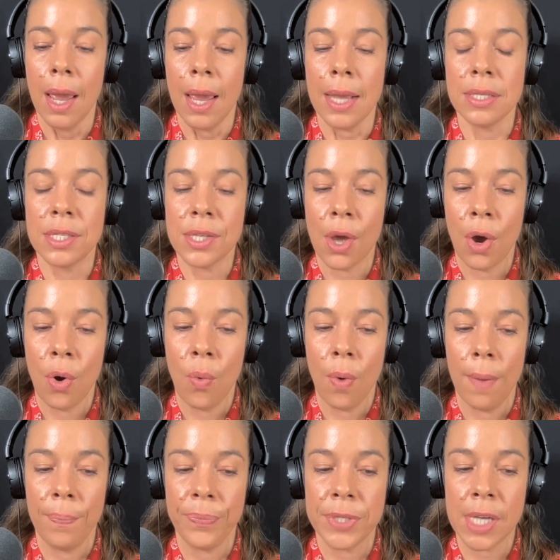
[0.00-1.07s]
And so
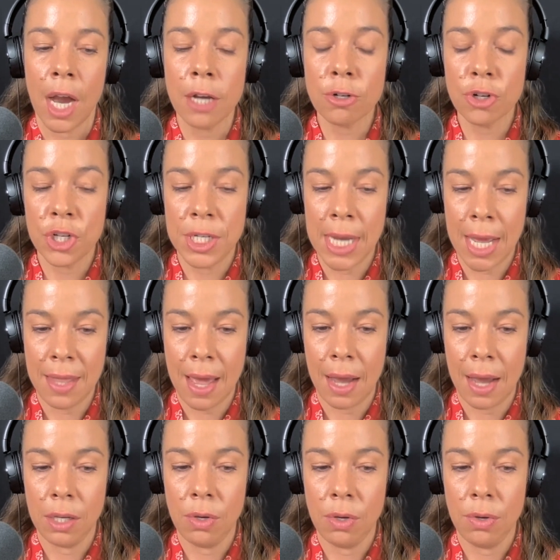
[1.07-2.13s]
to understand
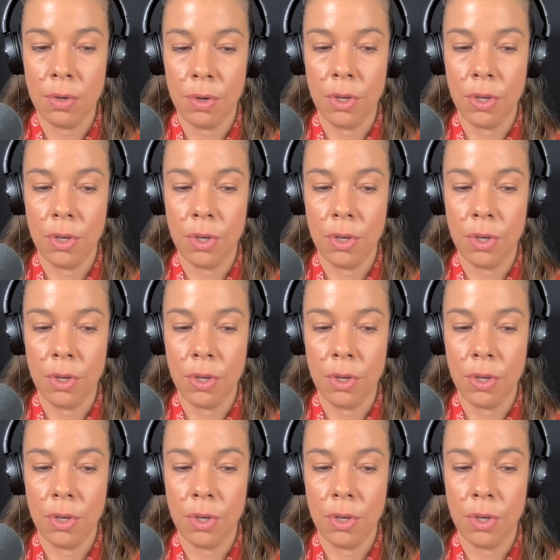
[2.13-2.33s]
that, you,